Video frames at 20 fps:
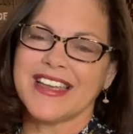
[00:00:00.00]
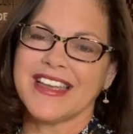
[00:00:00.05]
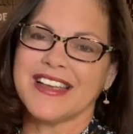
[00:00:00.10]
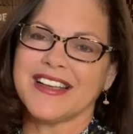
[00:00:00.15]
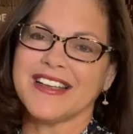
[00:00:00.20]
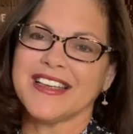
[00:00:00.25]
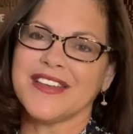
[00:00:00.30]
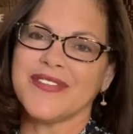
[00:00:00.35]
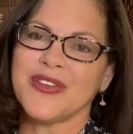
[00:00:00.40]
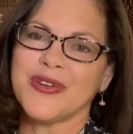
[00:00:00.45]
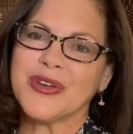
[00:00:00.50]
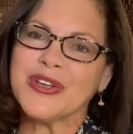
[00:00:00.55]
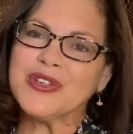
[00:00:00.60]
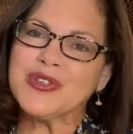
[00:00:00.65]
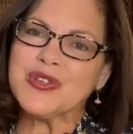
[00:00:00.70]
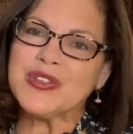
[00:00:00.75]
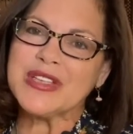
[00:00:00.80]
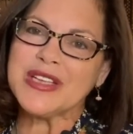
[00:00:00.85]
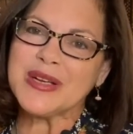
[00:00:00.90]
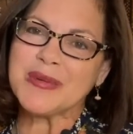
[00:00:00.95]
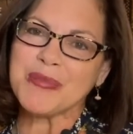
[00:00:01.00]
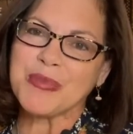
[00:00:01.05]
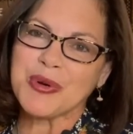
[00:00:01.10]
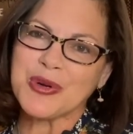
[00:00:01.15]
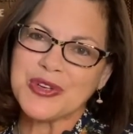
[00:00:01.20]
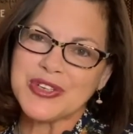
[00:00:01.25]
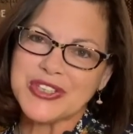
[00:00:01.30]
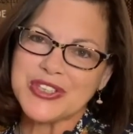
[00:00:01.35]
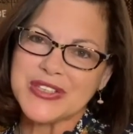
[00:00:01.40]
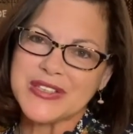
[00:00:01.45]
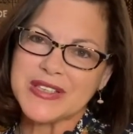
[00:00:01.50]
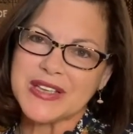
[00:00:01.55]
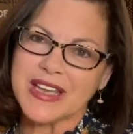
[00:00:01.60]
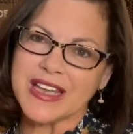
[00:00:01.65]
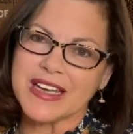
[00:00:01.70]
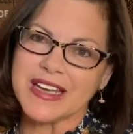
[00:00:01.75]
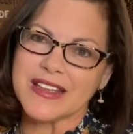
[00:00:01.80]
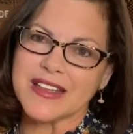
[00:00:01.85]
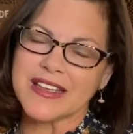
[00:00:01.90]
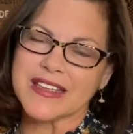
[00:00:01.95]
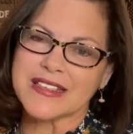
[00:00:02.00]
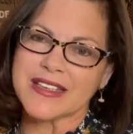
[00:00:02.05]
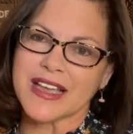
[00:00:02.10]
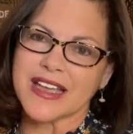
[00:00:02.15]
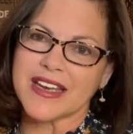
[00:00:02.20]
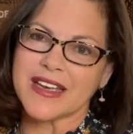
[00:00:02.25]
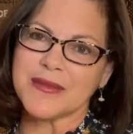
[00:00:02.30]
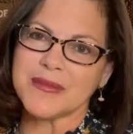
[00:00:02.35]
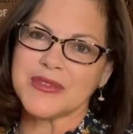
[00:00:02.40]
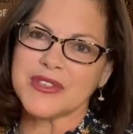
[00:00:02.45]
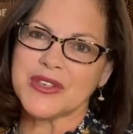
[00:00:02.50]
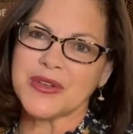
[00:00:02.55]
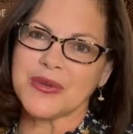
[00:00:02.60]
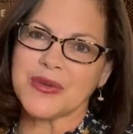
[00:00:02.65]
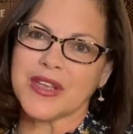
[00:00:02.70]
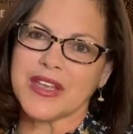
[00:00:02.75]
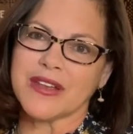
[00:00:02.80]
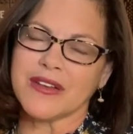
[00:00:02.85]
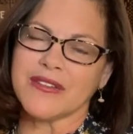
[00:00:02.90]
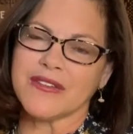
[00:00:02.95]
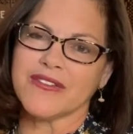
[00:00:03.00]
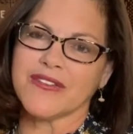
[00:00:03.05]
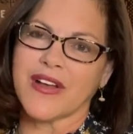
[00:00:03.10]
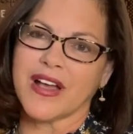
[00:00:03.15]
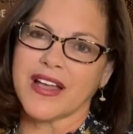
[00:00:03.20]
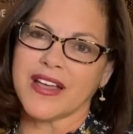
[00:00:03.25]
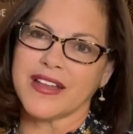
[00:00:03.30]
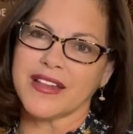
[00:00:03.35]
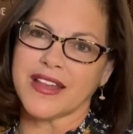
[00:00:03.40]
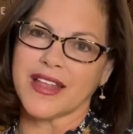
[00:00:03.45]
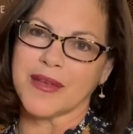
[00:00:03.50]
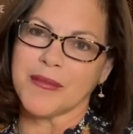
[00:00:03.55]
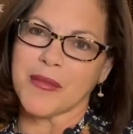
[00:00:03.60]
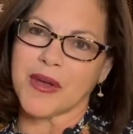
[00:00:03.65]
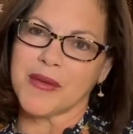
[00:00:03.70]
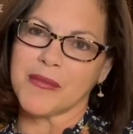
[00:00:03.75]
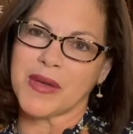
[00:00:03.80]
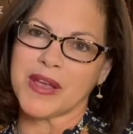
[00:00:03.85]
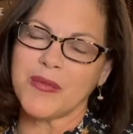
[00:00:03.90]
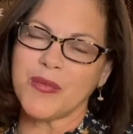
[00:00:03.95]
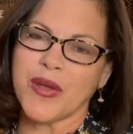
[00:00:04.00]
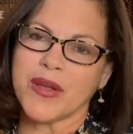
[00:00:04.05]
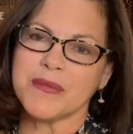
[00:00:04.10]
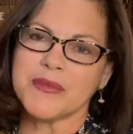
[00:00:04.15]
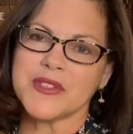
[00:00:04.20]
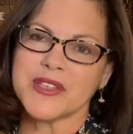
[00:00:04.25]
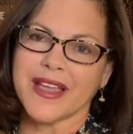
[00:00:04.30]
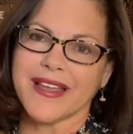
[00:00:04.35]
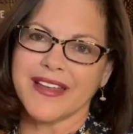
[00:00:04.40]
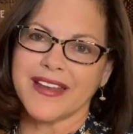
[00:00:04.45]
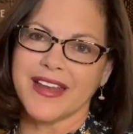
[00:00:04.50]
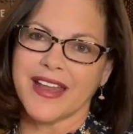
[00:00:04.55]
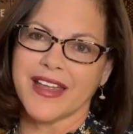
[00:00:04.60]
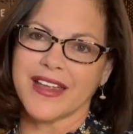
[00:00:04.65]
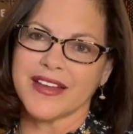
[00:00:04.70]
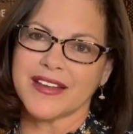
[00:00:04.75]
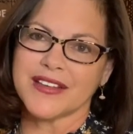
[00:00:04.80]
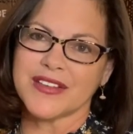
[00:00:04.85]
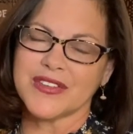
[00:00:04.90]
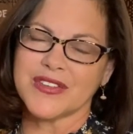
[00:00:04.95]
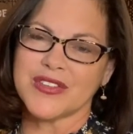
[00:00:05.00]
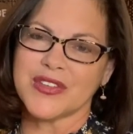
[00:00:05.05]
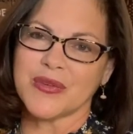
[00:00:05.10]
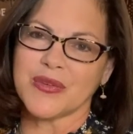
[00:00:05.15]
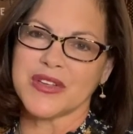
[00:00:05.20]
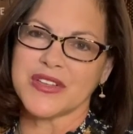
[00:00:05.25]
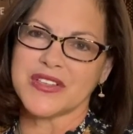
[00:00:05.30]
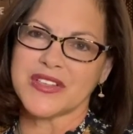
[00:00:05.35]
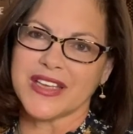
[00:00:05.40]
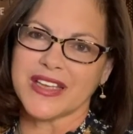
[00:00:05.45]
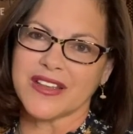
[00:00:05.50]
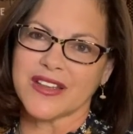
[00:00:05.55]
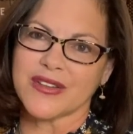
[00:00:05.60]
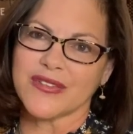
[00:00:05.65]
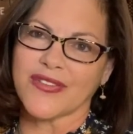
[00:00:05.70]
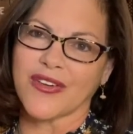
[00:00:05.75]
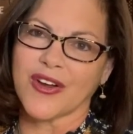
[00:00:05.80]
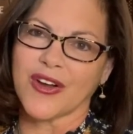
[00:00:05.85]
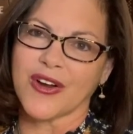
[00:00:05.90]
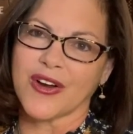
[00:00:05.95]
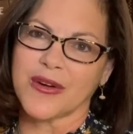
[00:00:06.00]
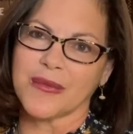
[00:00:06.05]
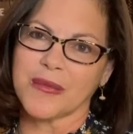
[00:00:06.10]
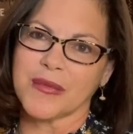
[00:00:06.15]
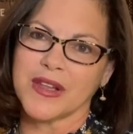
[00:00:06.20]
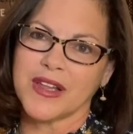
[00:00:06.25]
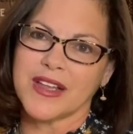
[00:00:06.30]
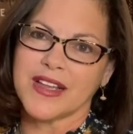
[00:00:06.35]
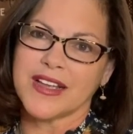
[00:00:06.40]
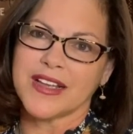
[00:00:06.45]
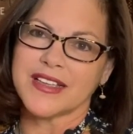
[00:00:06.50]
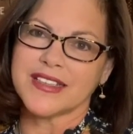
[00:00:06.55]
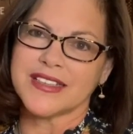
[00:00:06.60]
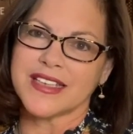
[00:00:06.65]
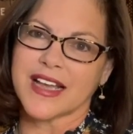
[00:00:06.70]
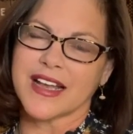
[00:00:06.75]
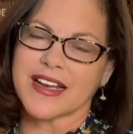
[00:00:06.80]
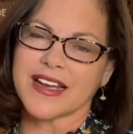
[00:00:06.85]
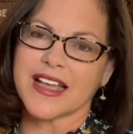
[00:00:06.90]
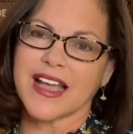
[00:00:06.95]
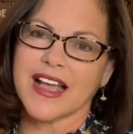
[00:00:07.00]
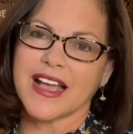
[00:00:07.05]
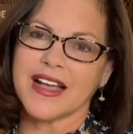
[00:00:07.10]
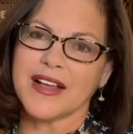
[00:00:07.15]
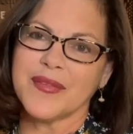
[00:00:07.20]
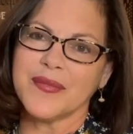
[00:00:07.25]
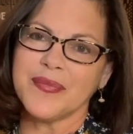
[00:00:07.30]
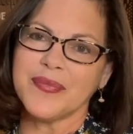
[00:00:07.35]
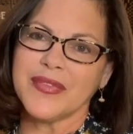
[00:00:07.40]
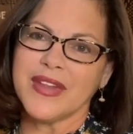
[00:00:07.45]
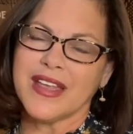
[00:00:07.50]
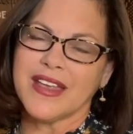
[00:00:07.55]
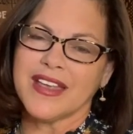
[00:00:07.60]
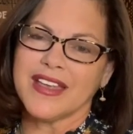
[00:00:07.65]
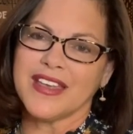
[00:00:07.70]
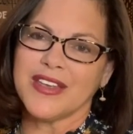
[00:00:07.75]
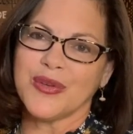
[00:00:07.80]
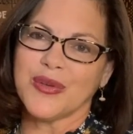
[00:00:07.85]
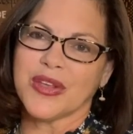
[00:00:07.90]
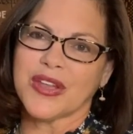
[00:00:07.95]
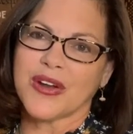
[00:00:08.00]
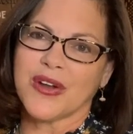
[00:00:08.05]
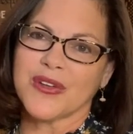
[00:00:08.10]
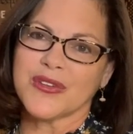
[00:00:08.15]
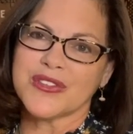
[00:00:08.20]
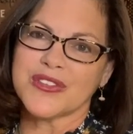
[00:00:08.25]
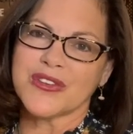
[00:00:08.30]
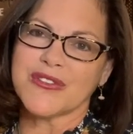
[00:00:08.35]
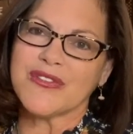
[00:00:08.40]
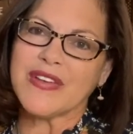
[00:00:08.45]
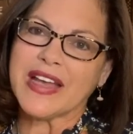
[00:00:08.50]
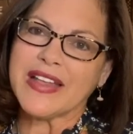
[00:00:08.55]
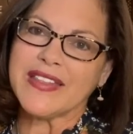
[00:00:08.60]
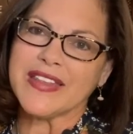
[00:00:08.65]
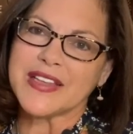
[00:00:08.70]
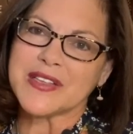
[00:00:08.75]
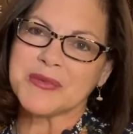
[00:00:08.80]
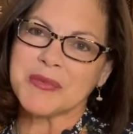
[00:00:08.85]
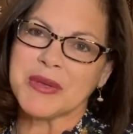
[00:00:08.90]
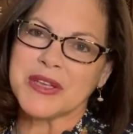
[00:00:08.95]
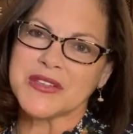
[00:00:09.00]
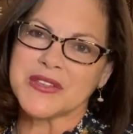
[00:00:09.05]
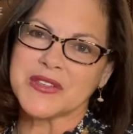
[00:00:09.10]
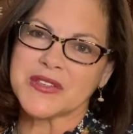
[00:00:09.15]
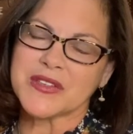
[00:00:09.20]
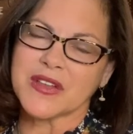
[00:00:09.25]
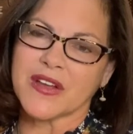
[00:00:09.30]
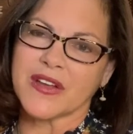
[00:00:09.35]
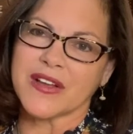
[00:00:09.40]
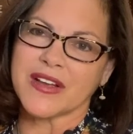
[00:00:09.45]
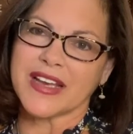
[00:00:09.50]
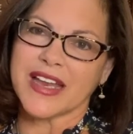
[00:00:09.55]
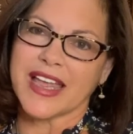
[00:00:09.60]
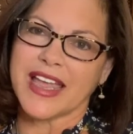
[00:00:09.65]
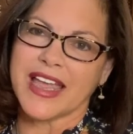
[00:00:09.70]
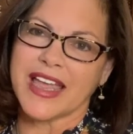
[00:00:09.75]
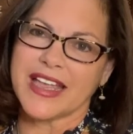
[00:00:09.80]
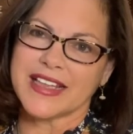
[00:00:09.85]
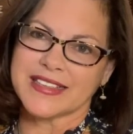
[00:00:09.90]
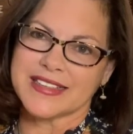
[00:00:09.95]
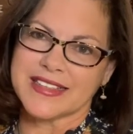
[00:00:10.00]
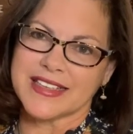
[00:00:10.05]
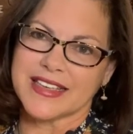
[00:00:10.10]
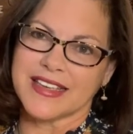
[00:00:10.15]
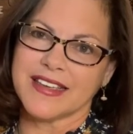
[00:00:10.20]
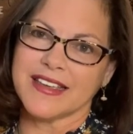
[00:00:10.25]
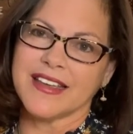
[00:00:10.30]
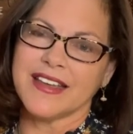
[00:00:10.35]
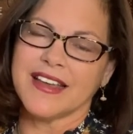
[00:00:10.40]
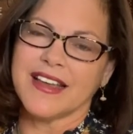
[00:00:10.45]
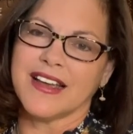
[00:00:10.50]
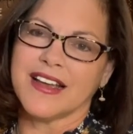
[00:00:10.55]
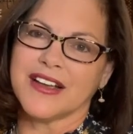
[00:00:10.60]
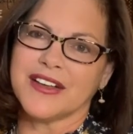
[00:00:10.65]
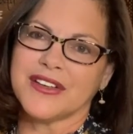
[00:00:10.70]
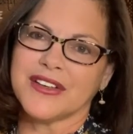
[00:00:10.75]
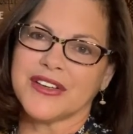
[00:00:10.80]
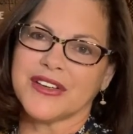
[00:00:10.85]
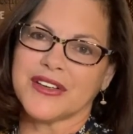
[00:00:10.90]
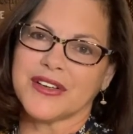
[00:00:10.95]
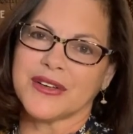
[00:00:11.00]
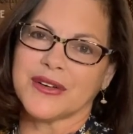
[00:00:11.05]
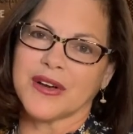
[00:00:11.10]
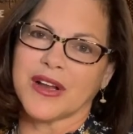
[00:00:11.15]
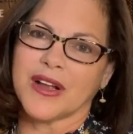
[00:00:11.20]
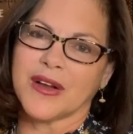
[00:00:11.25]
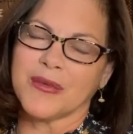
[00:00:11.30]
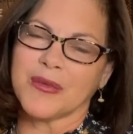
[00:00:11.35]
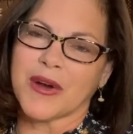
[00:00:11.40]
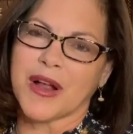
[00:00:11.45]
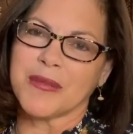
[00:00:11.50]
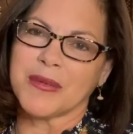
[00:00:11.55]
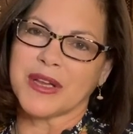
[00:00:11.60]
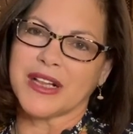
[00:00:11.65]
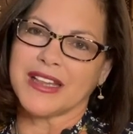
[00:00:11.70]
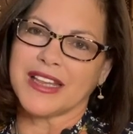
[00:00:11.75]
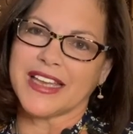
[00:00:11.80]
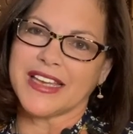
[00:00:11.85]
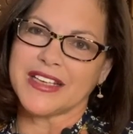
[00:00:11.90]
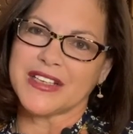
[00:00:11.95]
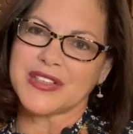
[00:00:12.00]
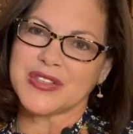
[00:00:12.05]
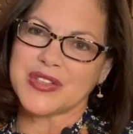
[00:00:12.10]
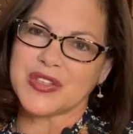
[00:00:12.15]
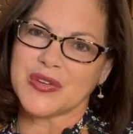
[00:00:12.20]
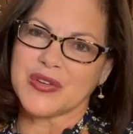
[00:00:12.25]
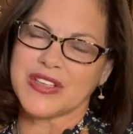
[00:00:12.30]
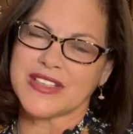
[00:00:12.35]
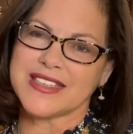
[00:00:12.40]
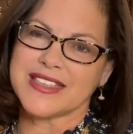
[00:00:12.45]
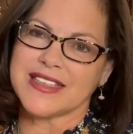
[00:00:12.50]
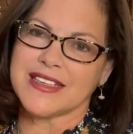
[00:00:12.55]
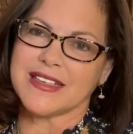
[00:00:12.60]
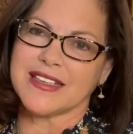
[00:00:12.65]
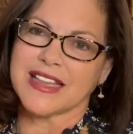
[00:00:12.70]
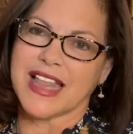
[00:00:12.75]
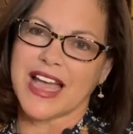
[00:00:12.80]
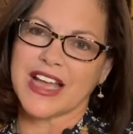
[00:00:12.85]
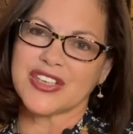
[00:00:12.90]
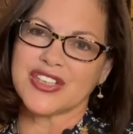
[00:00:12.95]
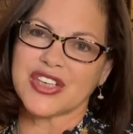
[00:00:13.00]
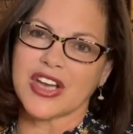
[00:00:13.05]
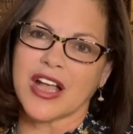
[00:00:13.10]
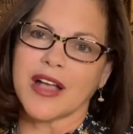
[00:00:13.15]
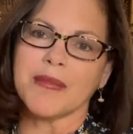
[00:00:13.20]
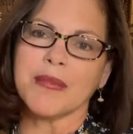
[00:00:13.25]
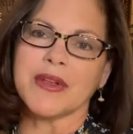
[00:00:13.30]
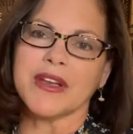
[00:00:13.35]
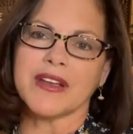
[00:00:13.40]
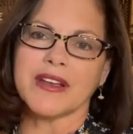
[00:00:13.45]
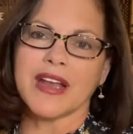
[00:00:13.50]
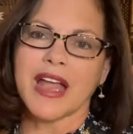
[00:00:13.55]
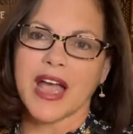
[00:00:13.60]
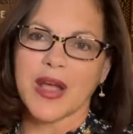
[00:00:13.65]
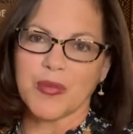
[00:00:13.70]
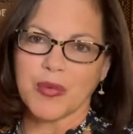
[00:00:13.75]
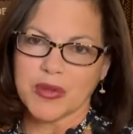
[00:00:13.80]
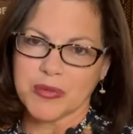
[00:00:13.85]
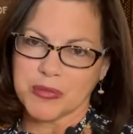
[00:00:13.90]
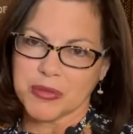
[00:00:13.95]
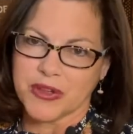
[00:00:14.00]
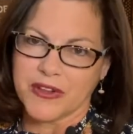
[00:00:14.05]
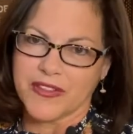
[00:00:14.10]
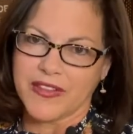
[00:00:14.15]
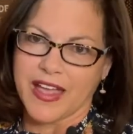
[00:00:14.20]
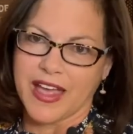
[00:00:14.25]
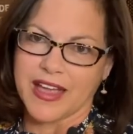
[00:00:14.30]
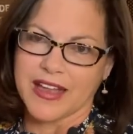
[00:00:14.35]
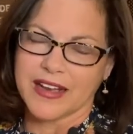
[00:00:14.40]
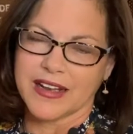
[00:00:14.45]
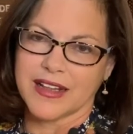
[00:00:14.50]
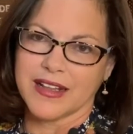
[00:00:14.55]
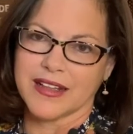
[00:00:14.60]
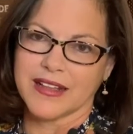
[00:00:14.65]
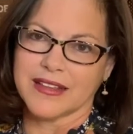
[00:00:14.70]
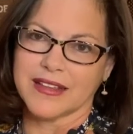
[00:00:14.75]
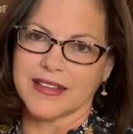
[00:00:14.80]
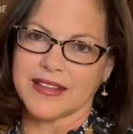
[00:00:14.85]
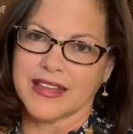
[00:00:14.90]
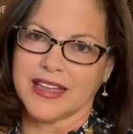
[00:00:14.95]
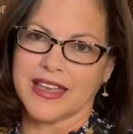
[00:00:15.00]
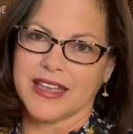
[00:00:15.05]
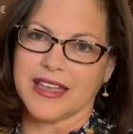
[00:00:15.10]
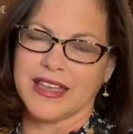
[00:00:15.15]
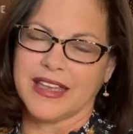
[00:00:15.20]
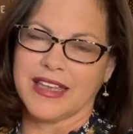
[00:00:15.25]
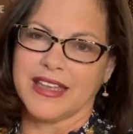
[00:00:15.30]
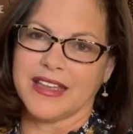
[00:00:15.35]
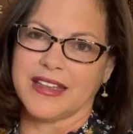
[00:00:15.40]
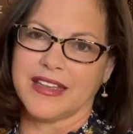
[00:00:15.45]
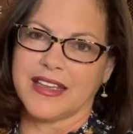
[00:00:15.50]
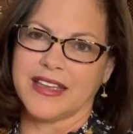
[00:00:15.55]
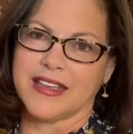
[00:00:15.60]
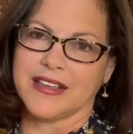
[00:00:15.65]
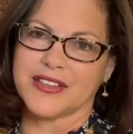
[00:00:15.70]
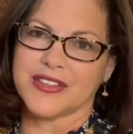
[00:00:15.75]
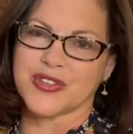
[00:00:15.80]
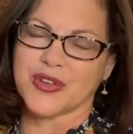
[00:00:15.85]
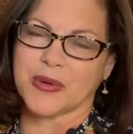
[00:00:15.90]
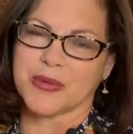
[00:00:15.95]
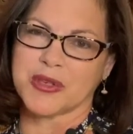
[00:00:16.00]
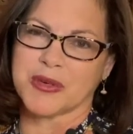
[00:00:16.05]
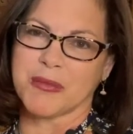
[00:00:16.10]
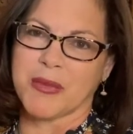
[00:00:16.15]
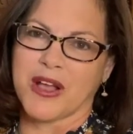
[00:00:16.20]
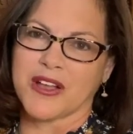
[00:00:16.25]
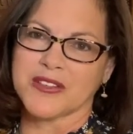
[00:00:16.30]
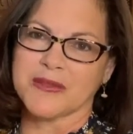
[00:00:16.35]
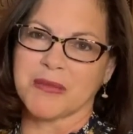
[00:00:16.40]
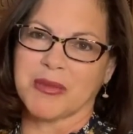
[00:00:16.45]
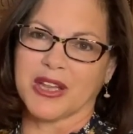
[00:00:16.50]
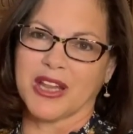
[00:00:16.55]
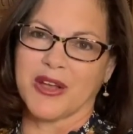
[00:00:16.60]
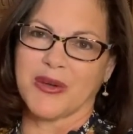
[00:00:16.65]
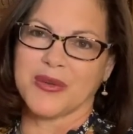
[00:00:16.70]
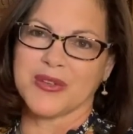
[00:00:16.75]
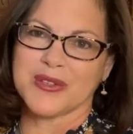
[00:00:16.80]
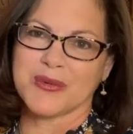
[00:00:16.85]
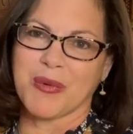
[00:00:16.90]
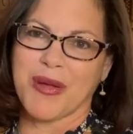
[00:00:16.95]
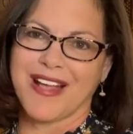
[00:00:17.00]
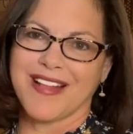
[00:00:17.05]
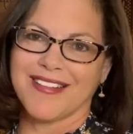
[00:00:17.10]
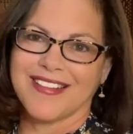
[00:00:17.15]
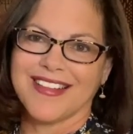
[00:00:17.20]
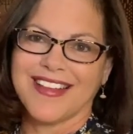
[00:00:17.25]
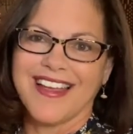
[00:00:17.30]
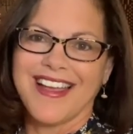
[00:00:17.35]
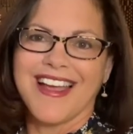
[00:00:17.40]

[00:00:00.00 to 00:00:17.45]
If you're interested in purchasing any of these items, you can find them on my website at zodiseeatthefarm.com. You can also find these pieces on Etsy under Robin Clayton Zodisee Glass Shop, and I will put that link in the description box below as well.